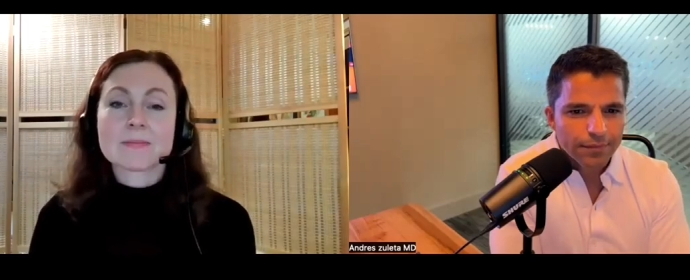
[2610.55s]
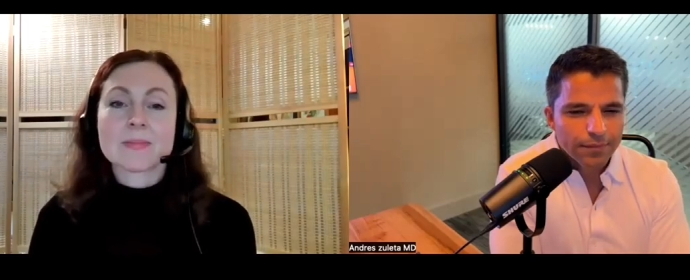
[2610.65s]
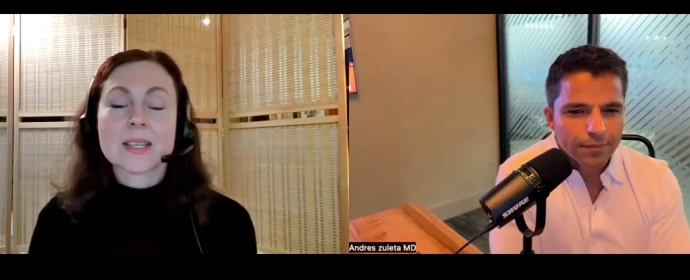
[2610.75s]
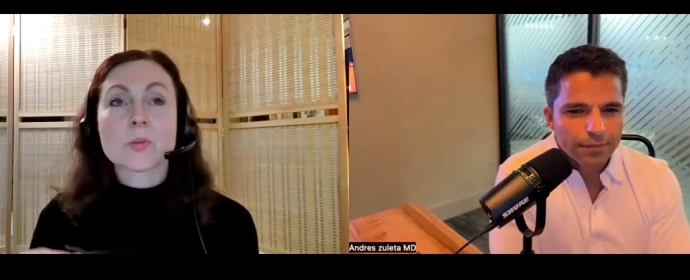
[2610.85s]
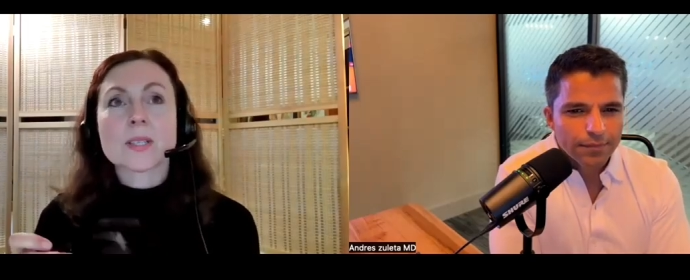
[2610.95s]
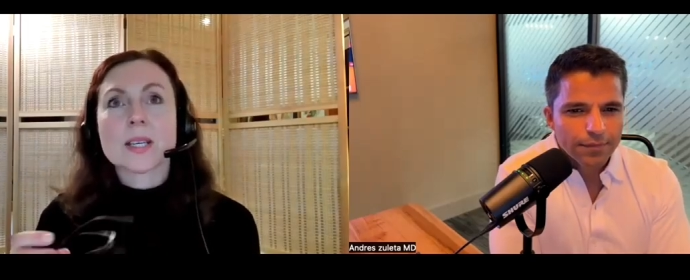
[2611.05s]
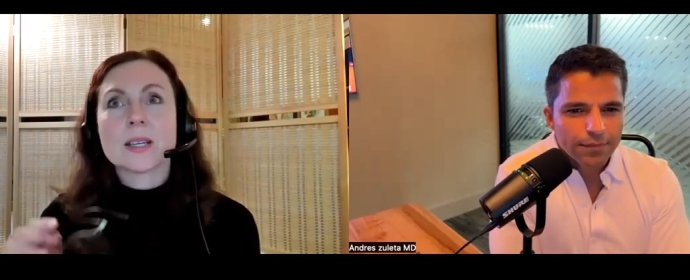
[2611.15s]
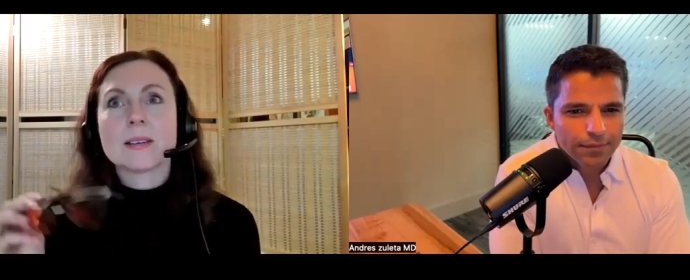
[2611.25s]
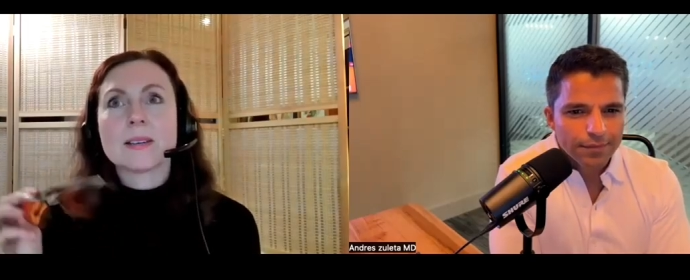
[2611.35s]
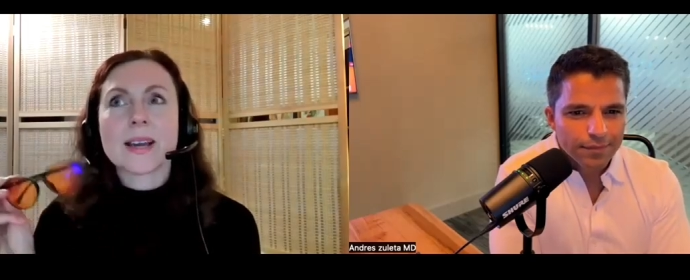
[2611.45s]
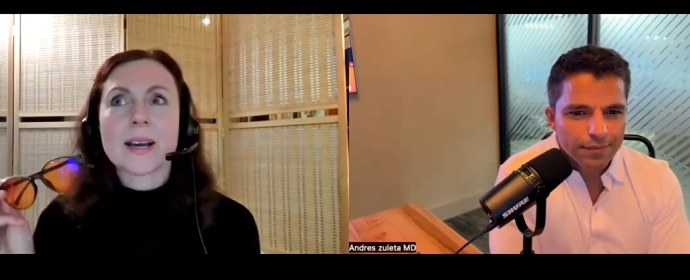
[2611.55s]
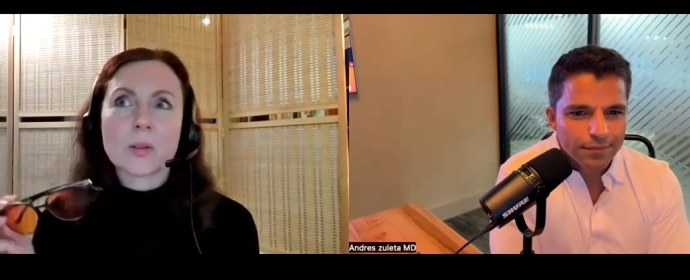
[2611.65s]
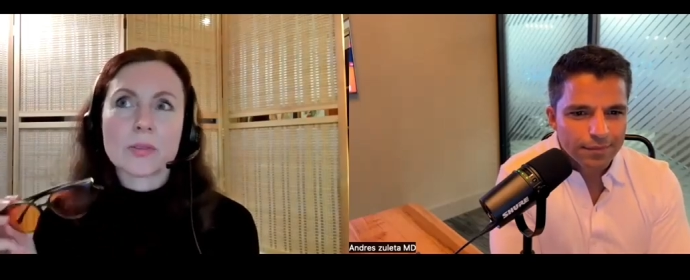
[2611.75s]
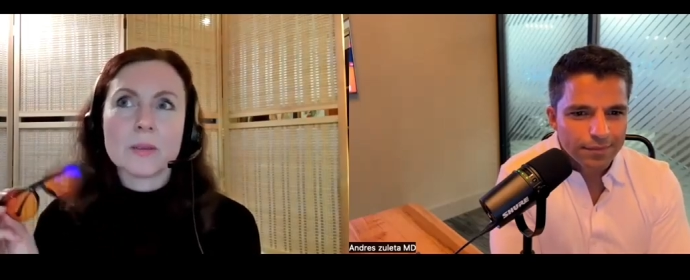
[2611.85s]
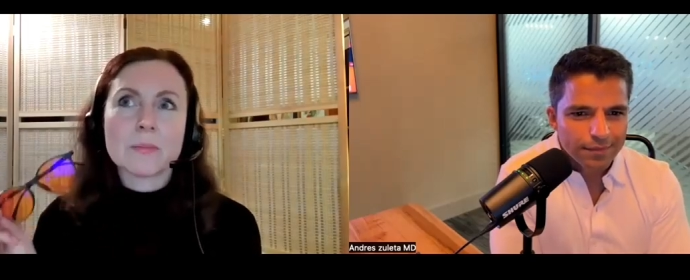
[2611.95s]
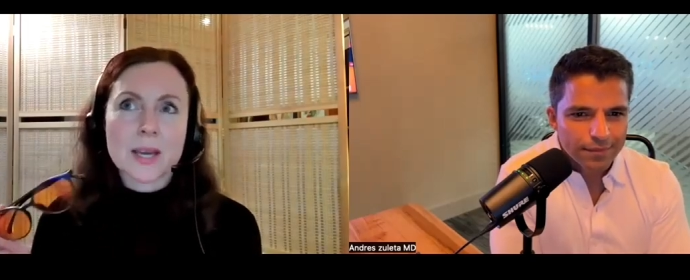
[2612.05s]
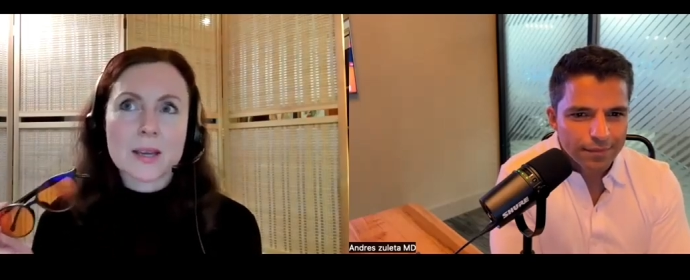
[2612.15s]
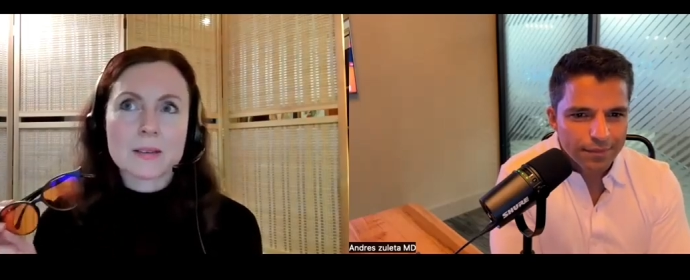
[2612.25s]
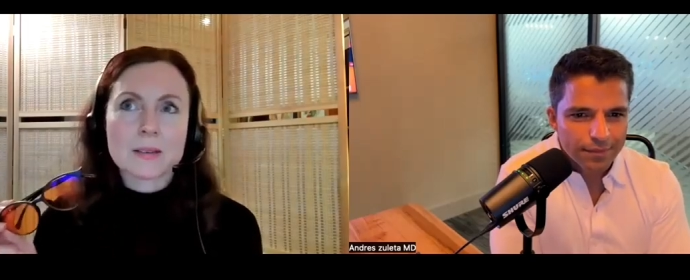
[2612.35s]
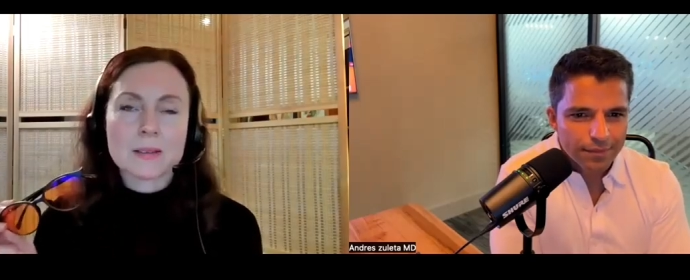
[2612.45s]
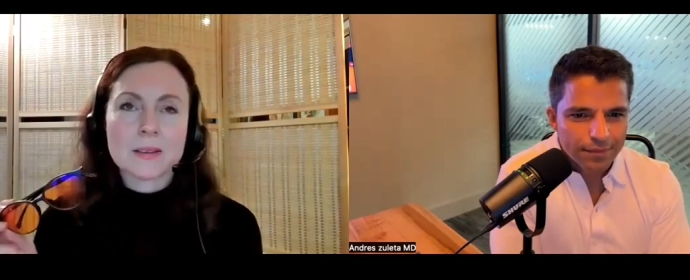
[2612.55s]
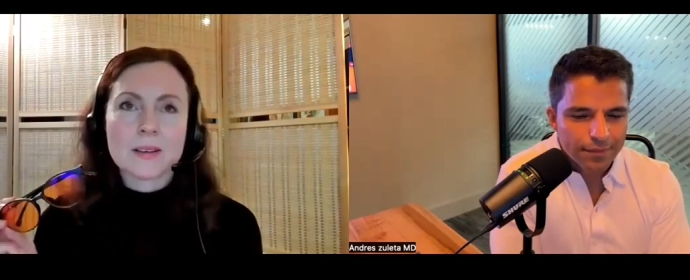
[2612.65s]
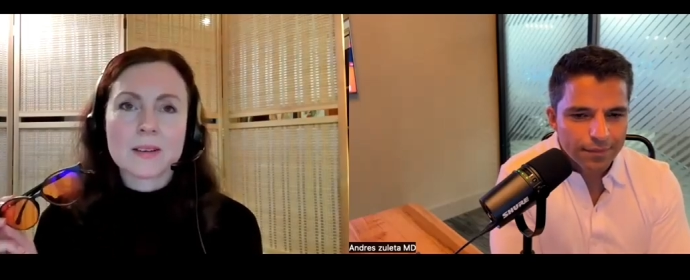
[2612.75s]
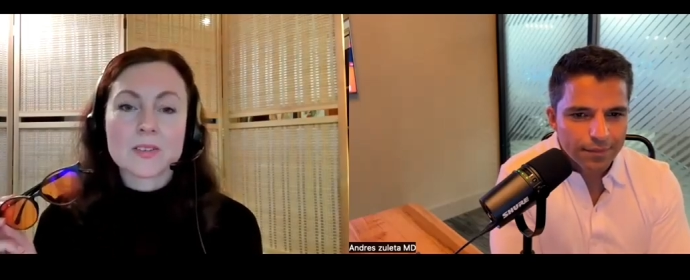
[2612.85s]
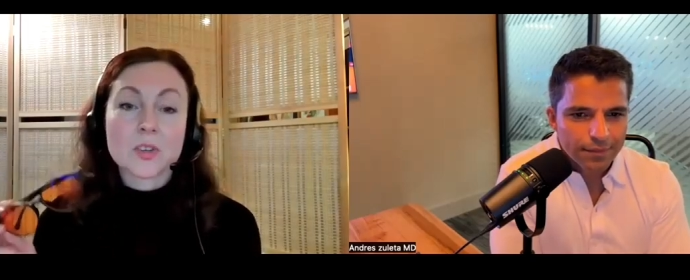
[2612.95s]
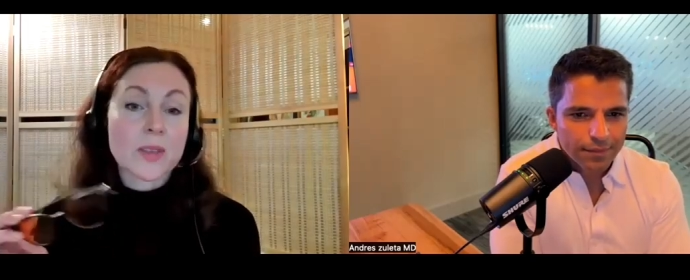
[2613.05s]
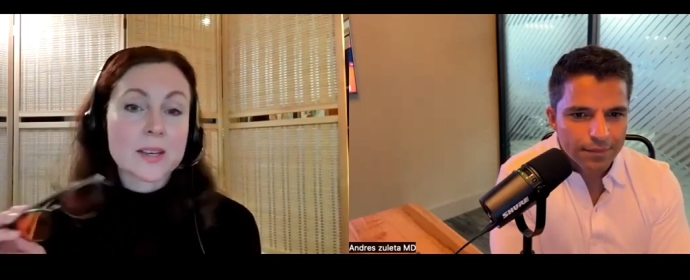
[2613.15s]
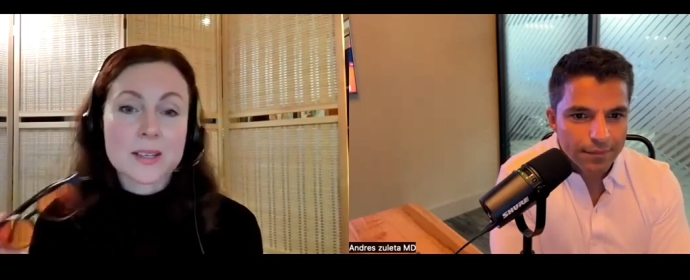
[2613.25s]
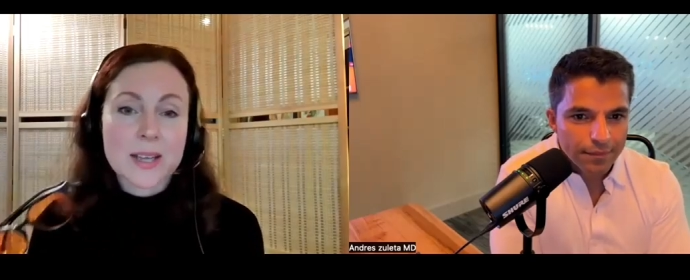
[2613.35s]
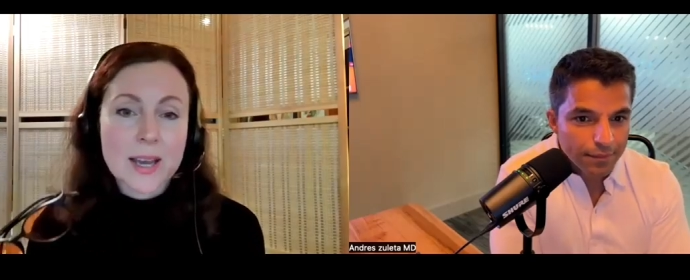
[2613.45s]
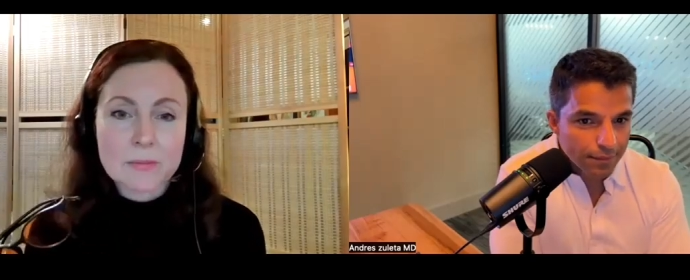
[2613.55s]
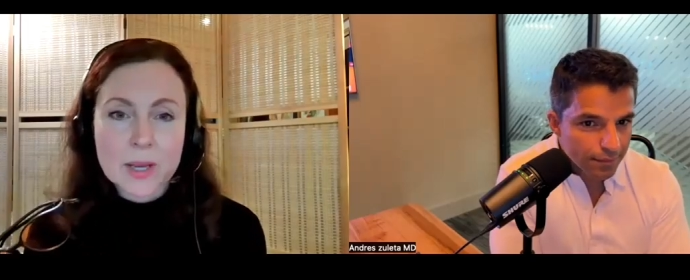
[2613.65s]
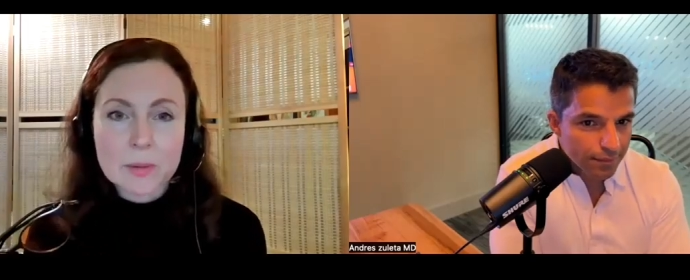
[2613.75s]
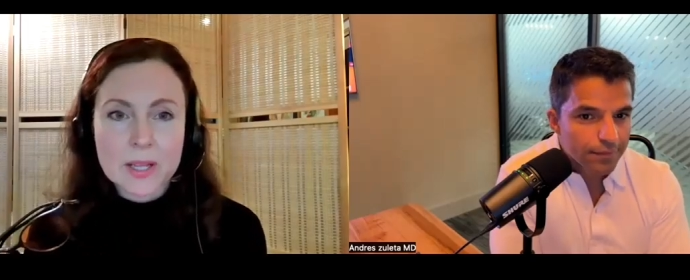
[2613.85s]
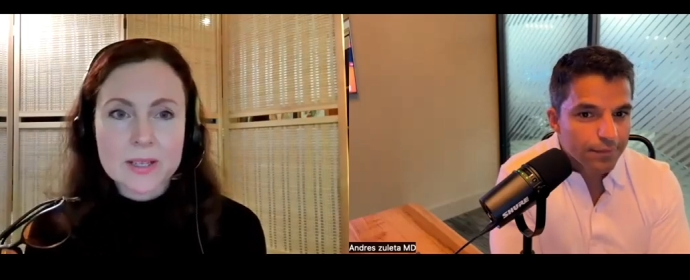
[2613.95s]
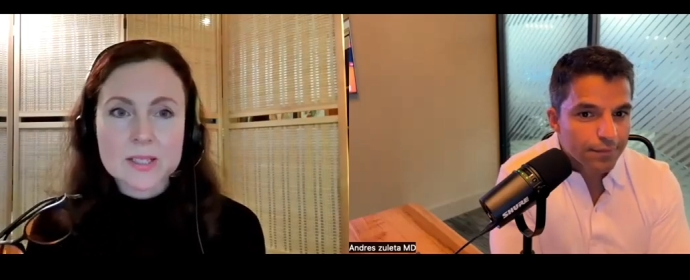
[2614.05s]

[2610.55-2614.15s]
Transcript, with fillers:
Speaker 1: This was in healthy men so they didn't have metabolic